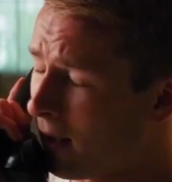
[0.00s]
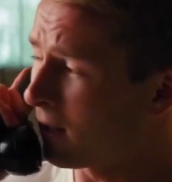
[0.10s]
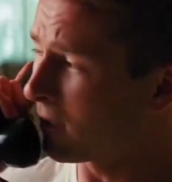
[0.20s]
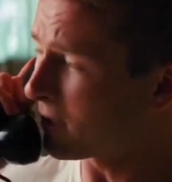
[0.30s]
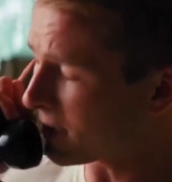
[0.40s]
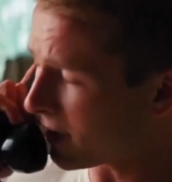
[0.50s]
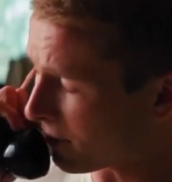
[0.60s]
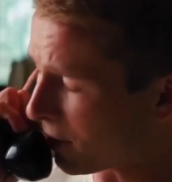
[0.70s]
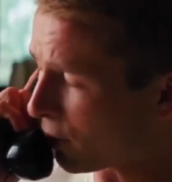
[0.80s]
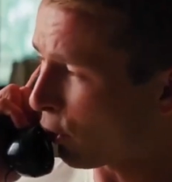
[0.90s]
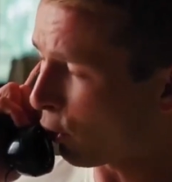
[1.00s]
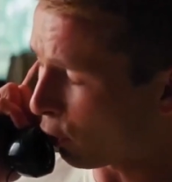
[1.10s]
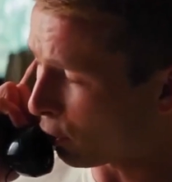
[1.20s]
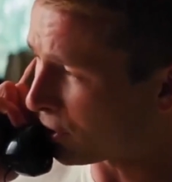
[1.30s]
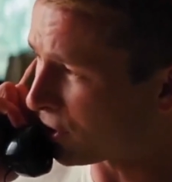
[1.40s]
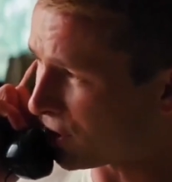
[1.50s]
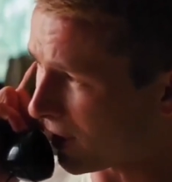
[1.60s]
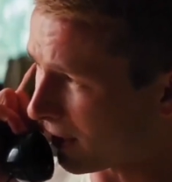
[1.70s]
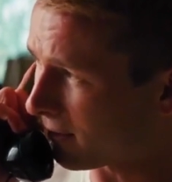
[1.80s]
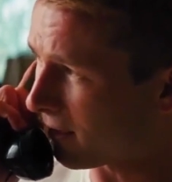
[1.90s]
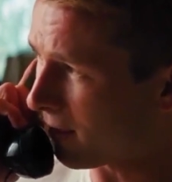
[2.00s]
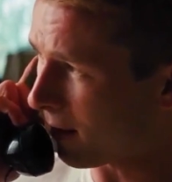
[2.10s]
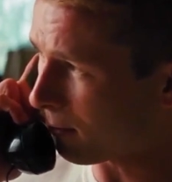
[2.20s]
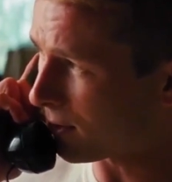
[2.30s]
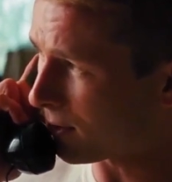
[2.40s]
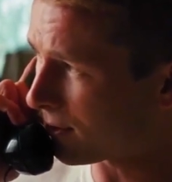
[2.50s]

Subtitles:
problem, I will take off." The